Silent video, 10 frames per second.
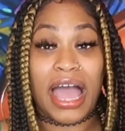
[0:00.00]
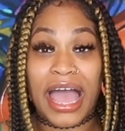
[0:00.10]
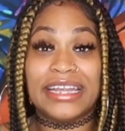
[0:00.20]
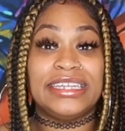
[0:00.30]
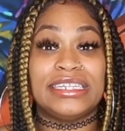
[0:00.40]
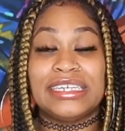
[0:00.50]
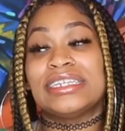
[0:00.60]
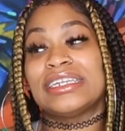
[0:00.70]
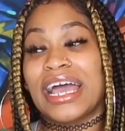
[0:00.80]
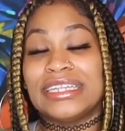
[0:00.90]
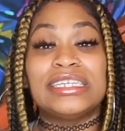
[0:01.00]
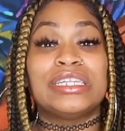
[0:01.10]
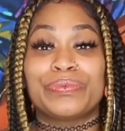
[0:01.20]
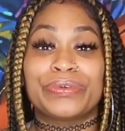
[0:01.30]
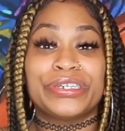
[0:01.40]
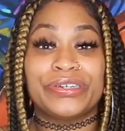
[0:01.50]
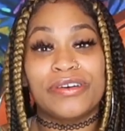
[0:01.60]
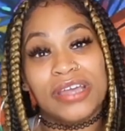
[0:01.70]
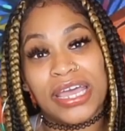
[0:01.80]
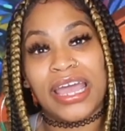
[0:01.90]
I dealing real,
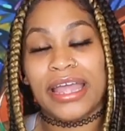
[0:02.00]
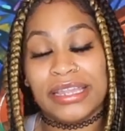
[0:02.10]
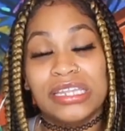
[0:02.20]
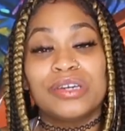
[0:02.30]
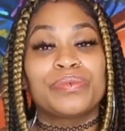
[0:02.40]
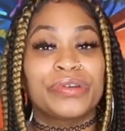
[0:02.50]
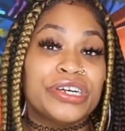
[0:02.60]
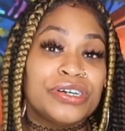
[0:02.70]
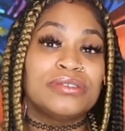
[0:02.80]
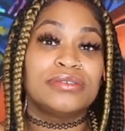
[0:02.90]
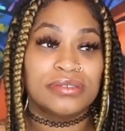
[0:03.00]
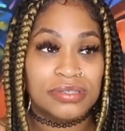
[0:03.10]
okay? I dealing real,